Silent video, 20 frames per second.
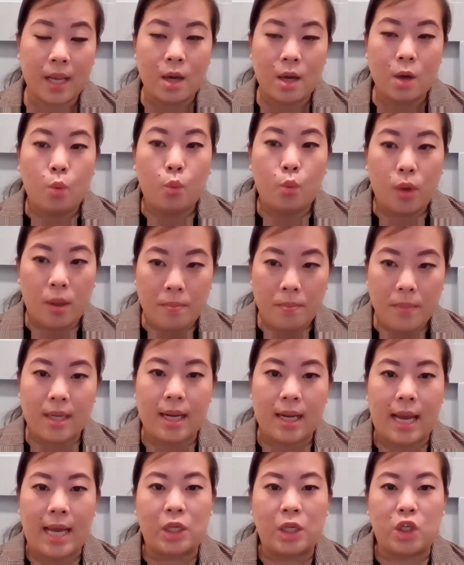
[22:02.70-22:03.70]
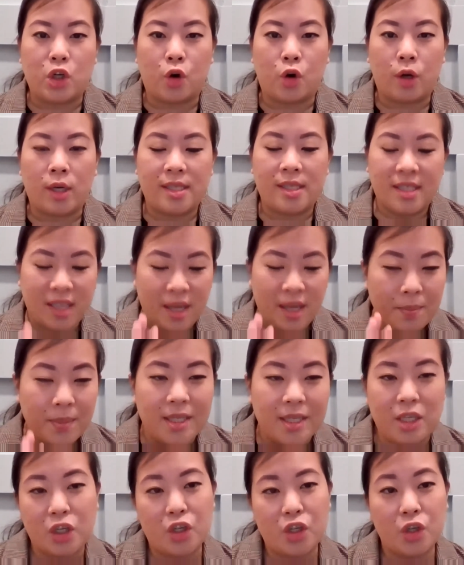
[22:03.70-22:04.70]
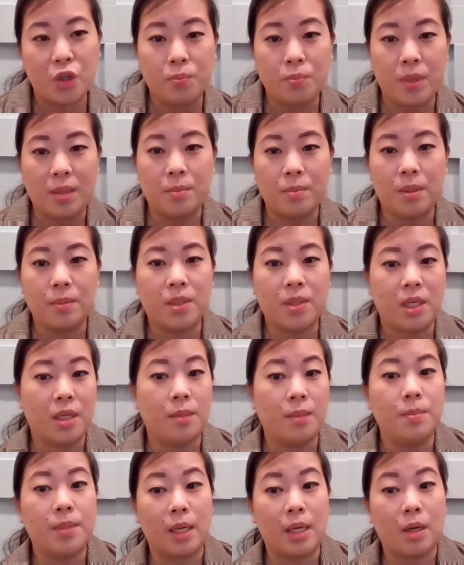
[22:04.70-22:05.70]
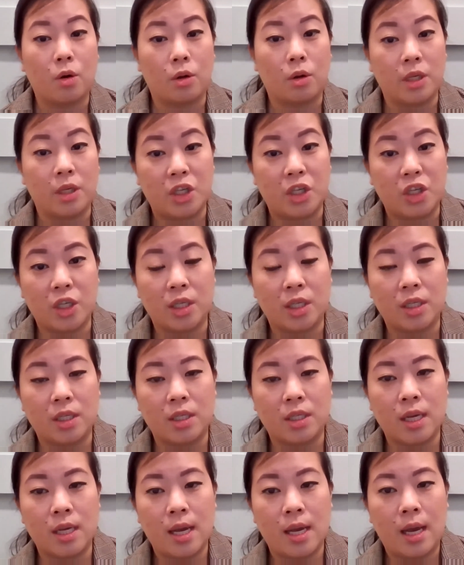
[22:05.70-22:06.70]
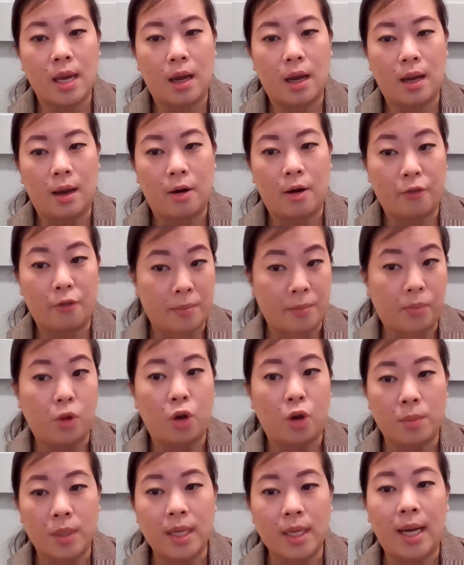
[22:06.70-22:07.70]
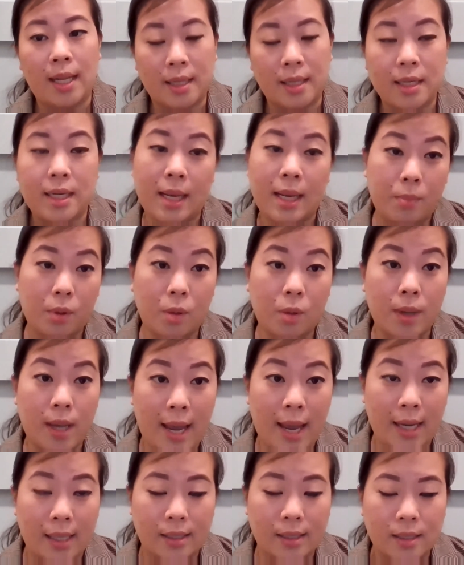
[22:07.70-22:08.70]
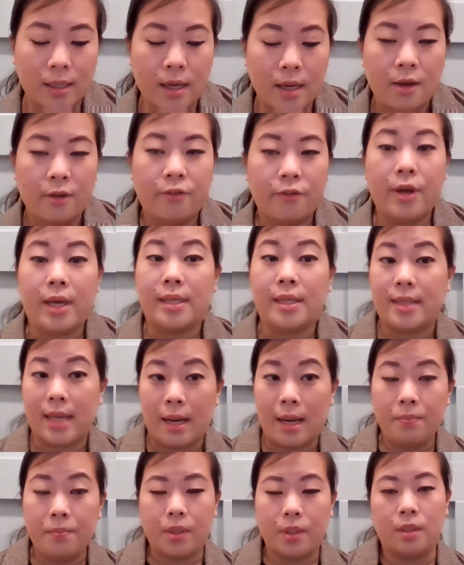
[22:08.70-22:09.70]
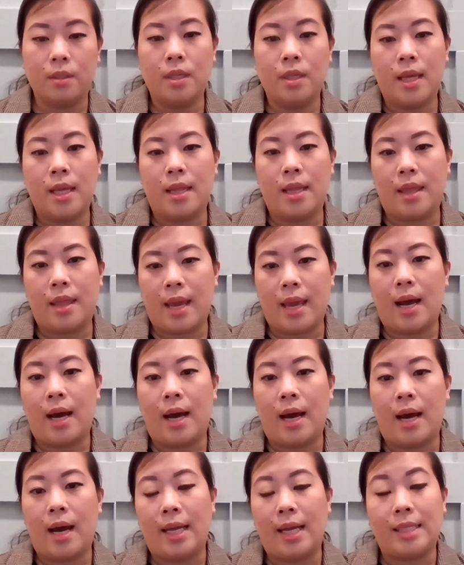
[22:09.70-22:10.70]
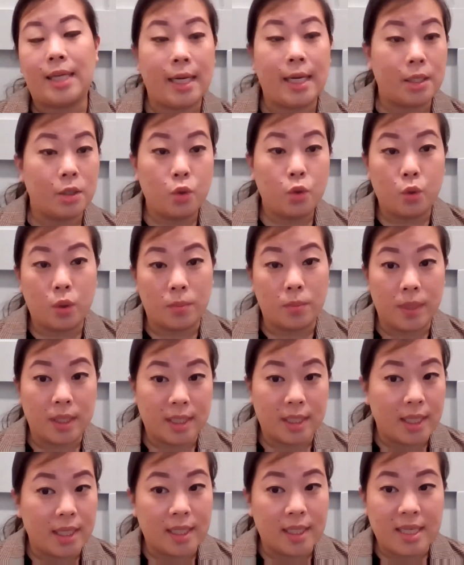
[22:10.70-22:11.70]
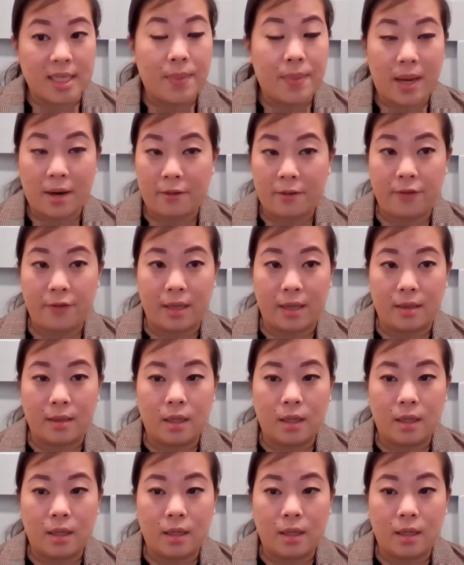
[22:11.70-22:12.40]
Women enjoy some additional minimum terms and conditions of employment under the Employment Act. For example, they are entitled to a maternity benefit.